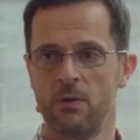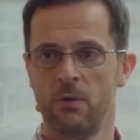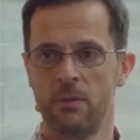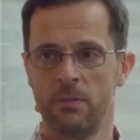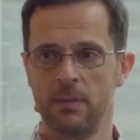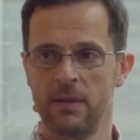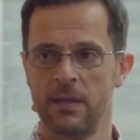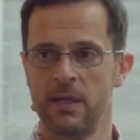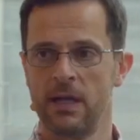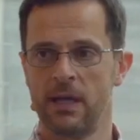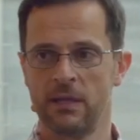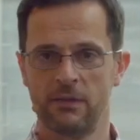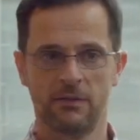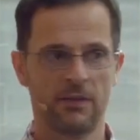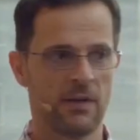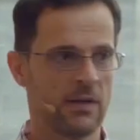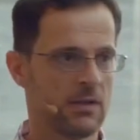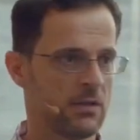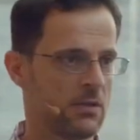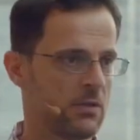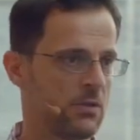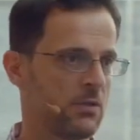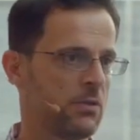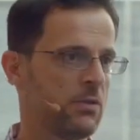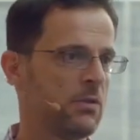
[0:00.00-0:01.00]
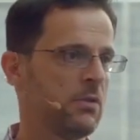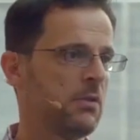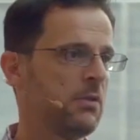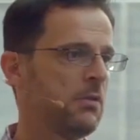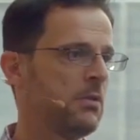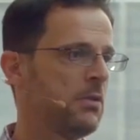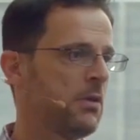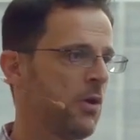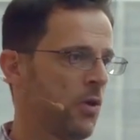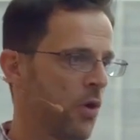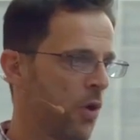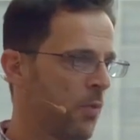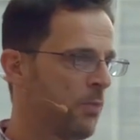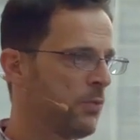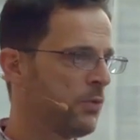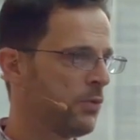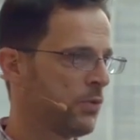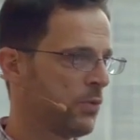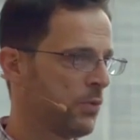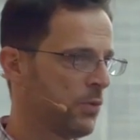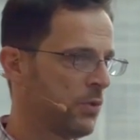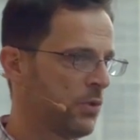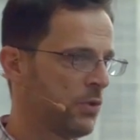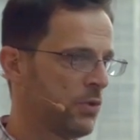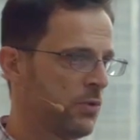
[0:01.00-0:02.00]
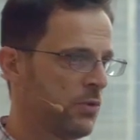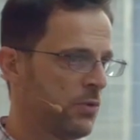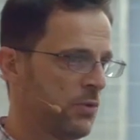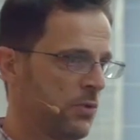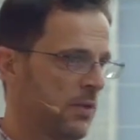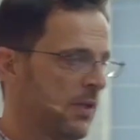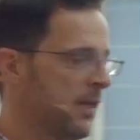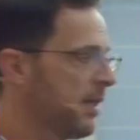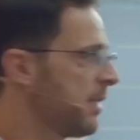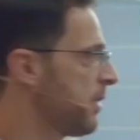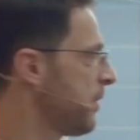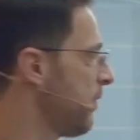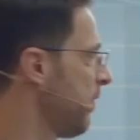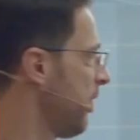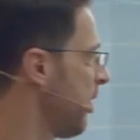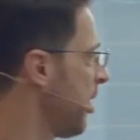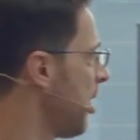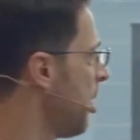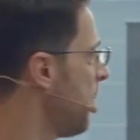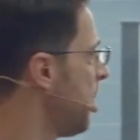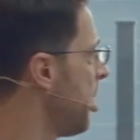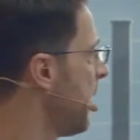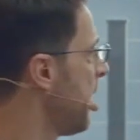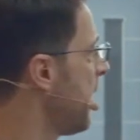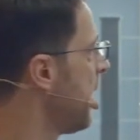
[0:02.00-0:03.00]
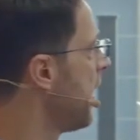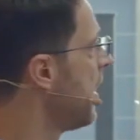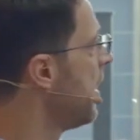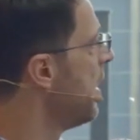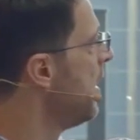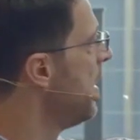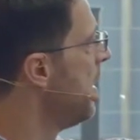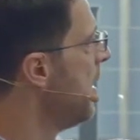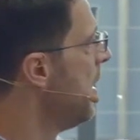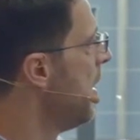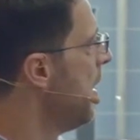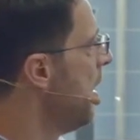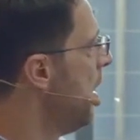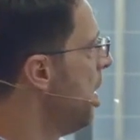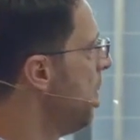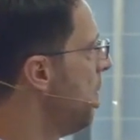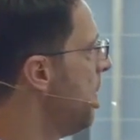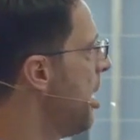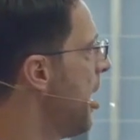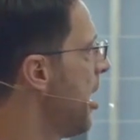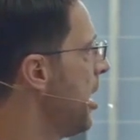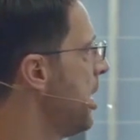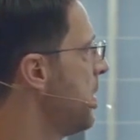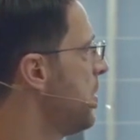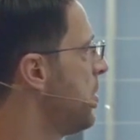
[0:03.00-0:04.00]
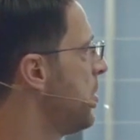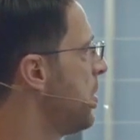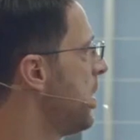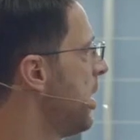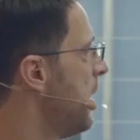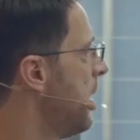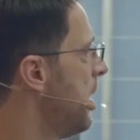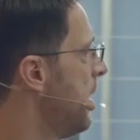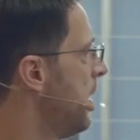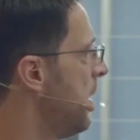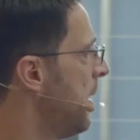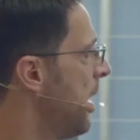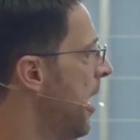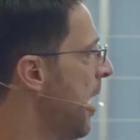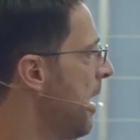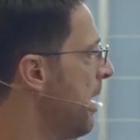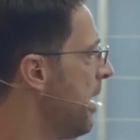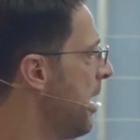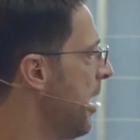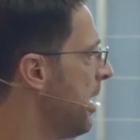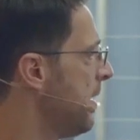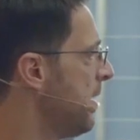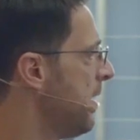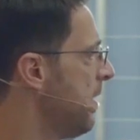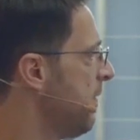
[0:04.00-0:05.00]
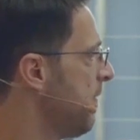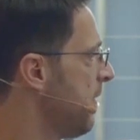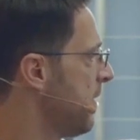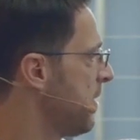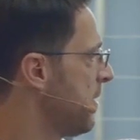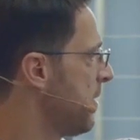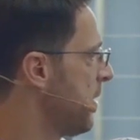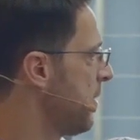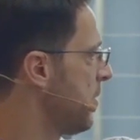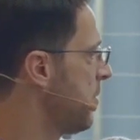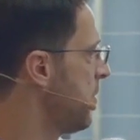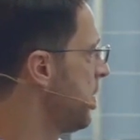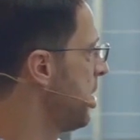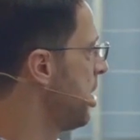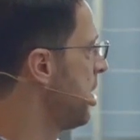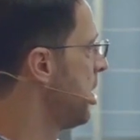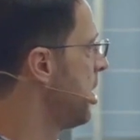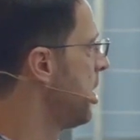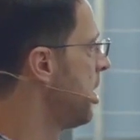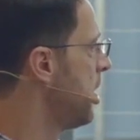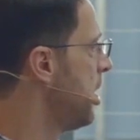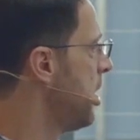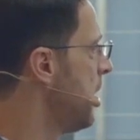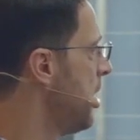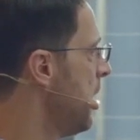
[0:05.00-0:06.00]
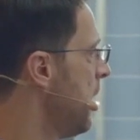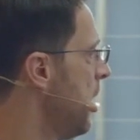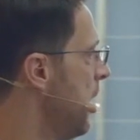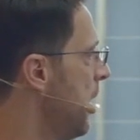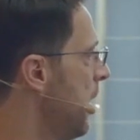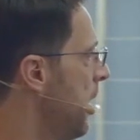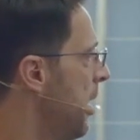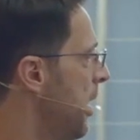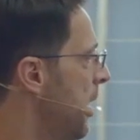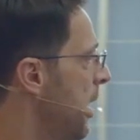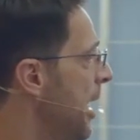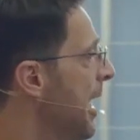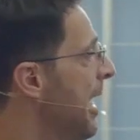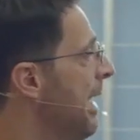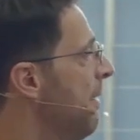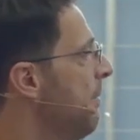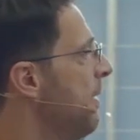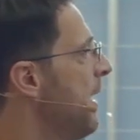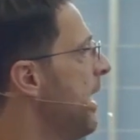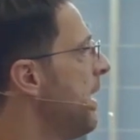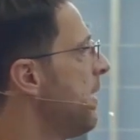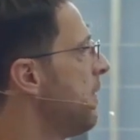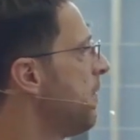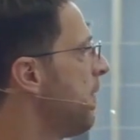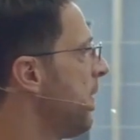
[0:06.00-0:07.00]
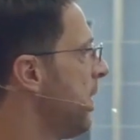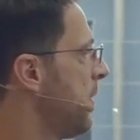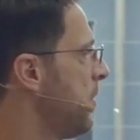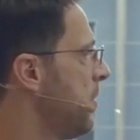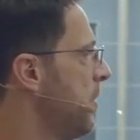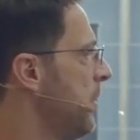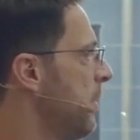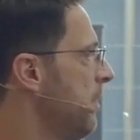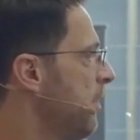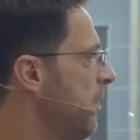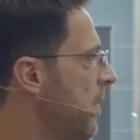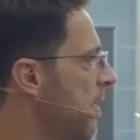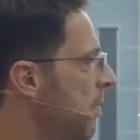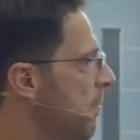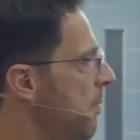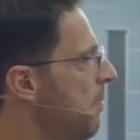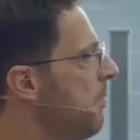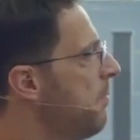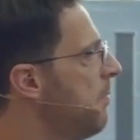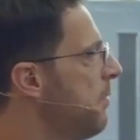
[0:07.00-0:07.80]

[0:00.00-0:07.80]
will be the advisor on open source to the rest of the company. Manage IT infrastructure. Eliminate friction from